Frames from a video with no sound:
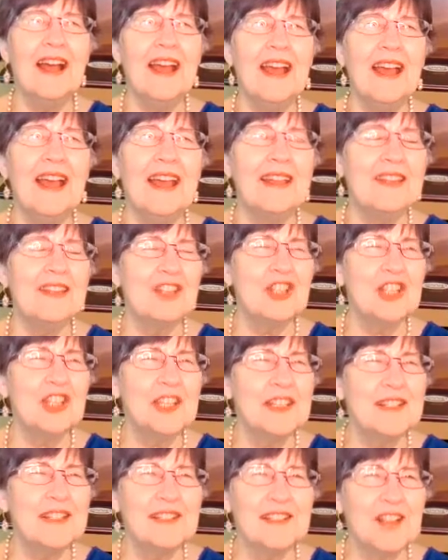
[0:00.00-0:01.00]
And
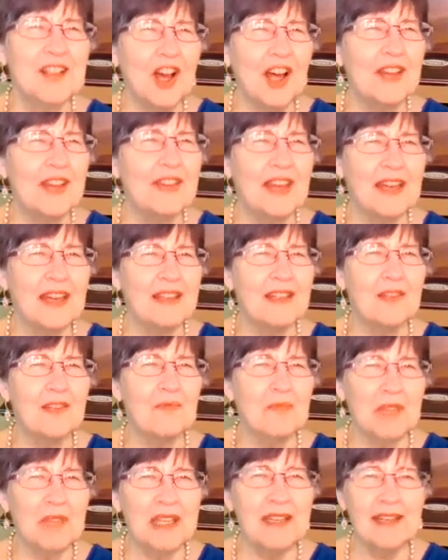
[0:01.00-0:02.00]
she saw that
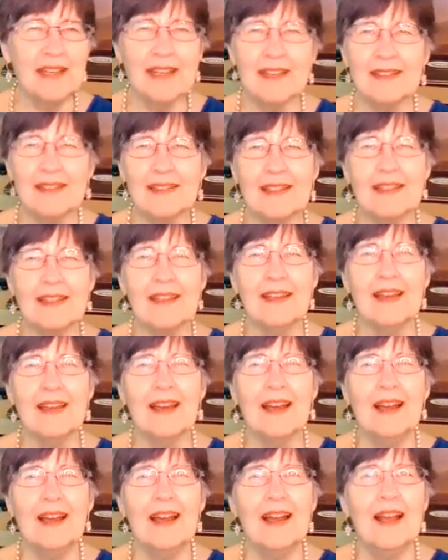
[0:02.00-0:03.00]
immediately.
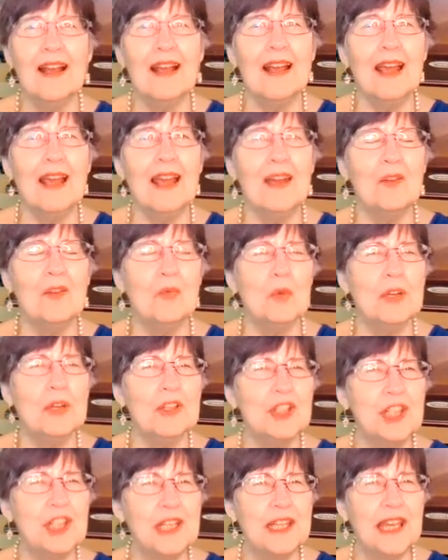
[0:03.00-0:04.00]
And when
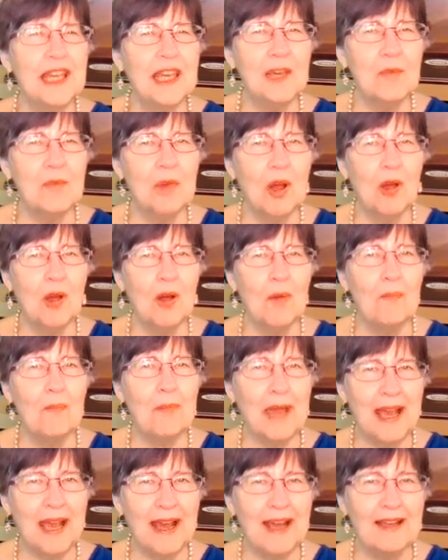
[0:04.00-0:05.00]
she came
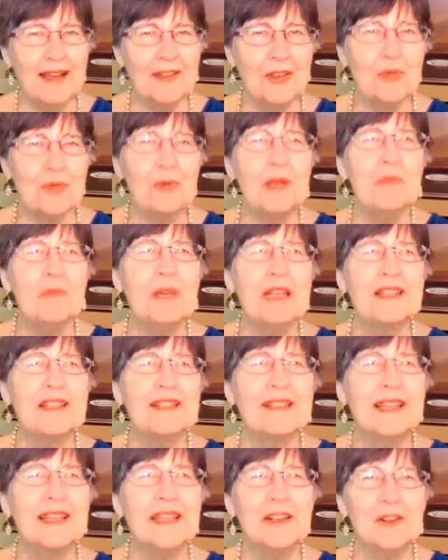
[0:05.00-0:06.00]
back 3 months
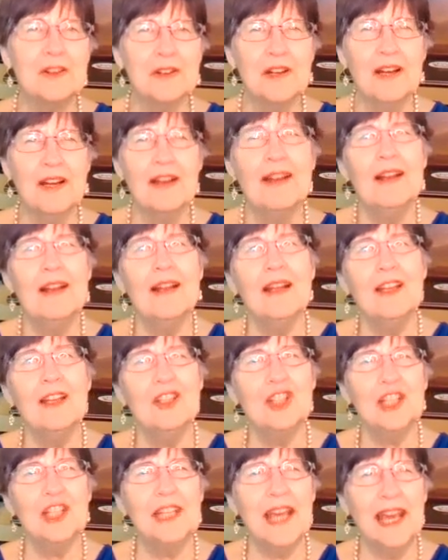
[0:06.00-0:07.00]
later,
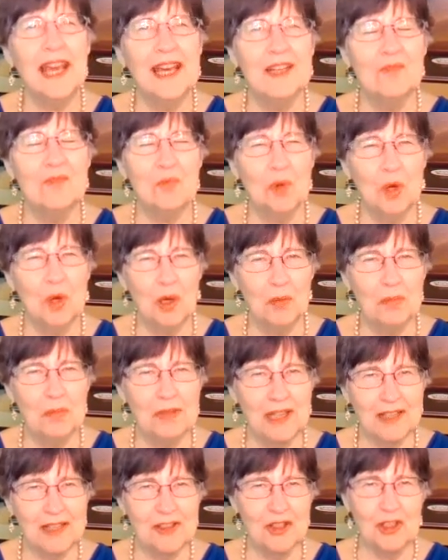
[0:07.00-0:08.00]
she had more
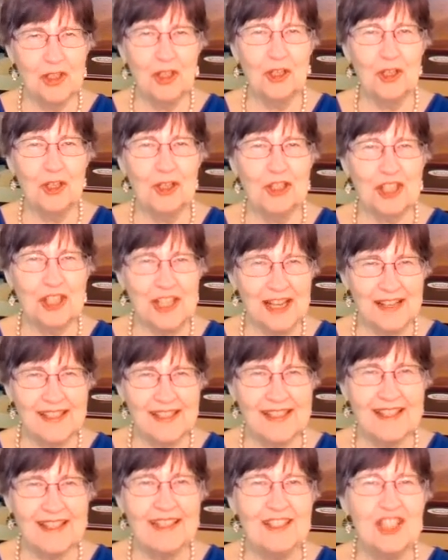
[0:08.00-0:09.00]
blood sugar
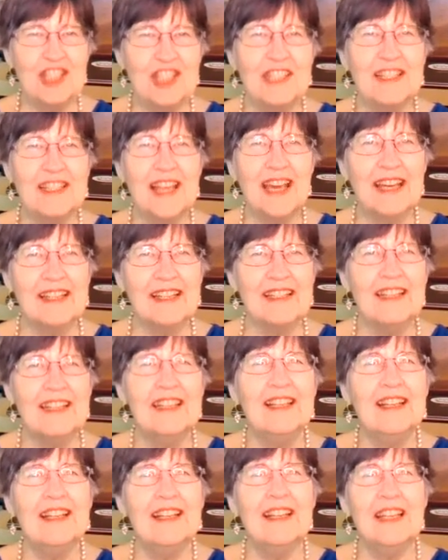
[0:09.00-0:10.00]
checks than she'd had
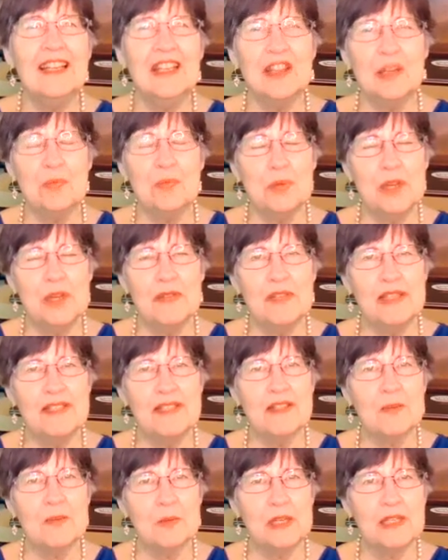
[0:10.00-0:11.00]
in the previous
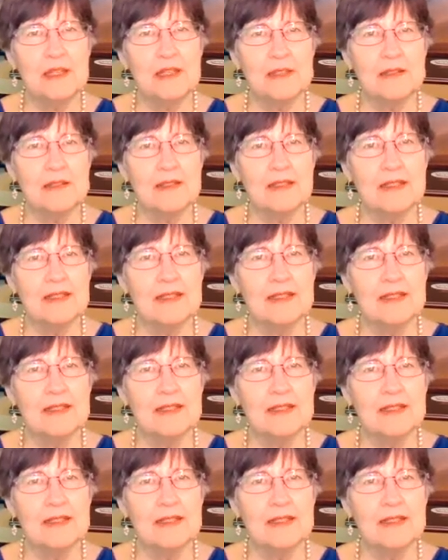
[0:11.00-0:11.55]
3 years.